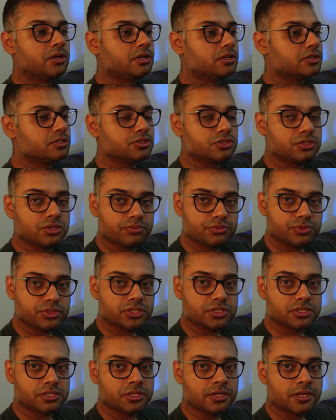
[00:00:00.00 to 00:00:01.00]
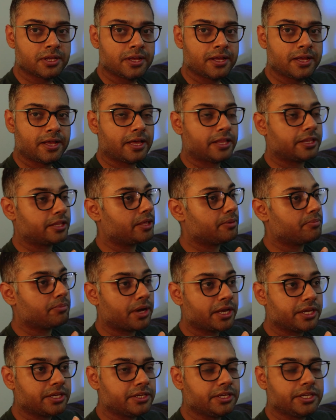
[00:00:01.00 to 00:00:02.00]
consumption. And they
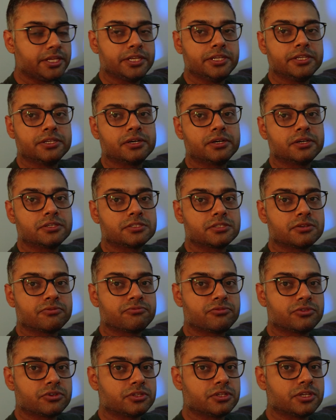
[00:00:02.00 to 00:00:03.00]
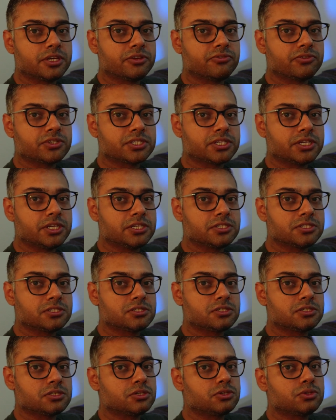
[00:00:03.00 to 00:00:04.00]
might need some further
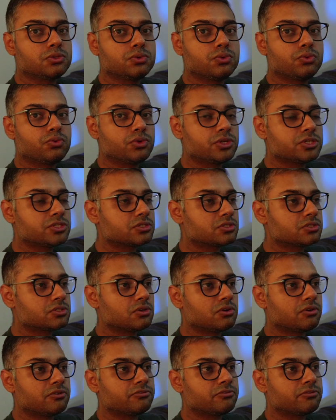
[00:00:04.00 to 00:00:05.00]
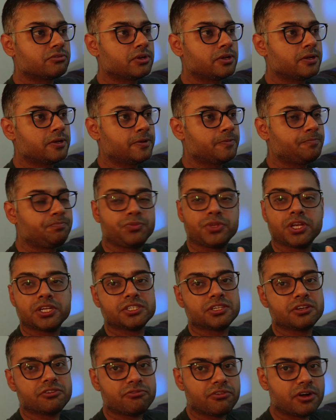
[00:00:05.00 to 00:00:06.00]
investigations into risks of
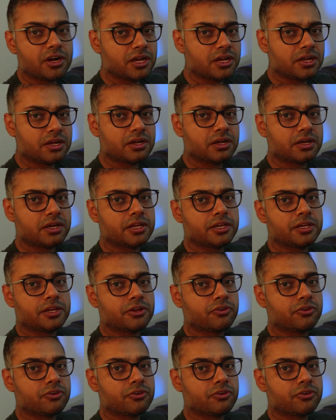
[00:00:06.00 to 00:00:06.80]
catching fire and